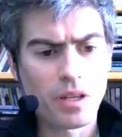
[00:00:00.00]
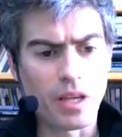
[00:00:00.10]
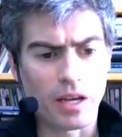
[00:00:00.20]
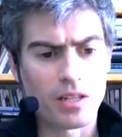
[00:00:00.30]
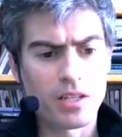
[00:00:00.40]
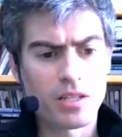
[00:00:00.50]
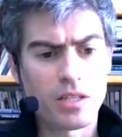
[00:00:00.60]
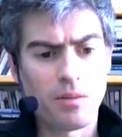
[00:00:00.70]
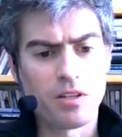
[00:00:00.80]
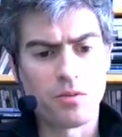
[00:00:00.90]
yeah,
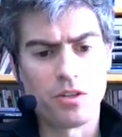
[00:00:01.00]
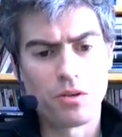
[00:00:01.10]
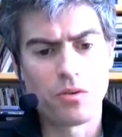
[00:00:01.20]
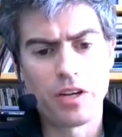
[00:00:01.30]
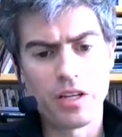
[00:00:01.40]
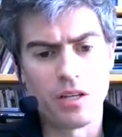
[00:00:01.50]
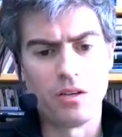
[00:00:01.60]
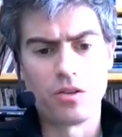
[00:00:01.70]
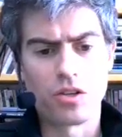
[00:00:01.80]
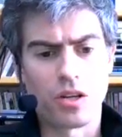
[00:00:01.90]
consistency means when you do a read,
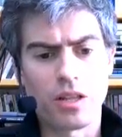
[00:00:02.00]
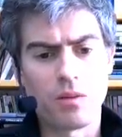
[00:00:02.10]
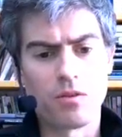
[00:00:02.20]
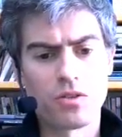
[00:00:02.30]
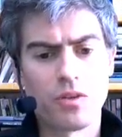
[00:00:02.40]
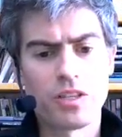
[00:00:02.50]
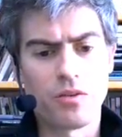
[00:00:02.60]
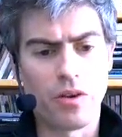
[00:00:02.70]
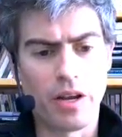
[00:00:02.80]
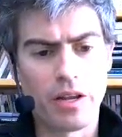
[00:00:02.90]
you should get the most recent
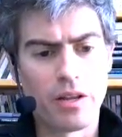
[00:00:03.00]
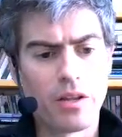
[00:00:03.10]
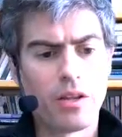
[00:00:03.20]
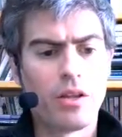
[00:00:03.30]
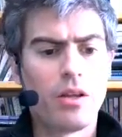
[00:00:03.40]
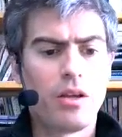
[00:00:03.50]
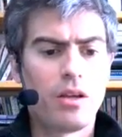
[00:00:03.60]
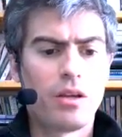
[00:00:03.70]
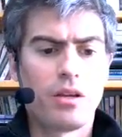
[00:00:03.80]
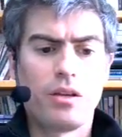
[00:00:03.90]
write.
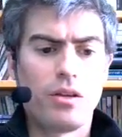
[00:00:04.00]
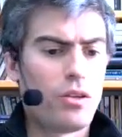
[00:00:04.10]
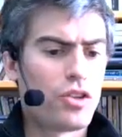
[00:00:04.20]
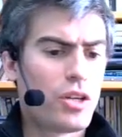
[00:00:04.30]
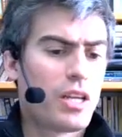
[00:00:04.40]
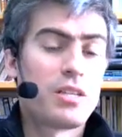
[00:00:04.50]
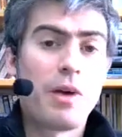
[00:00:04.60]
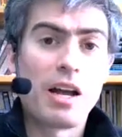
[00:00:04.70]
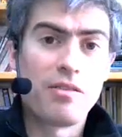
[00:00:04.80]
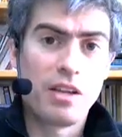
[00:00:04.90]
You shouldn't get some
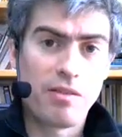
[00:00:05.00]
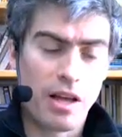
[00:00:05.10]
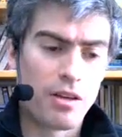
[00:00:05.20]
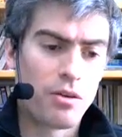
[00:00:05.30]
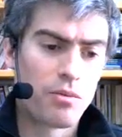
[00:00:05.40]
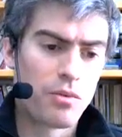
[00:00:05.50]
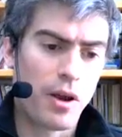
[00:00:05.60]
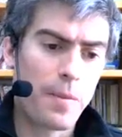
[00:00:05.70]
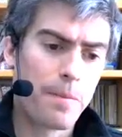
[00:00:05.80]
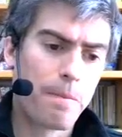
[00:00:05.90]
out-of-date value,
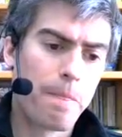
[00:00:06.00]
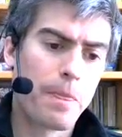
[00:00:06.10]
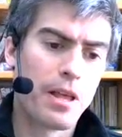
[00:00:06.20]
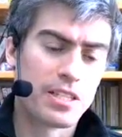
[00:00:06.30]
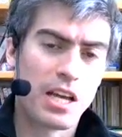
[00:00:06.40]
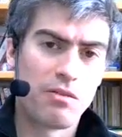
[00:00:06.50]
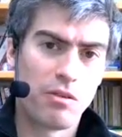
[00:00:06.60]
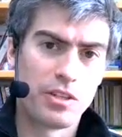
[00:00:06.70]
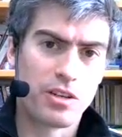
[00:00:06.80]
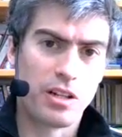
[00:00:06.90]
right? That's kind of
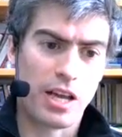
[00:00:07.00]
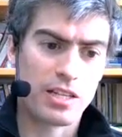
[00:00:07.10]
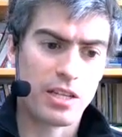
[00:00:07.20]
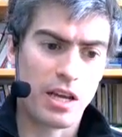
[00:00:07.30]
what we saw last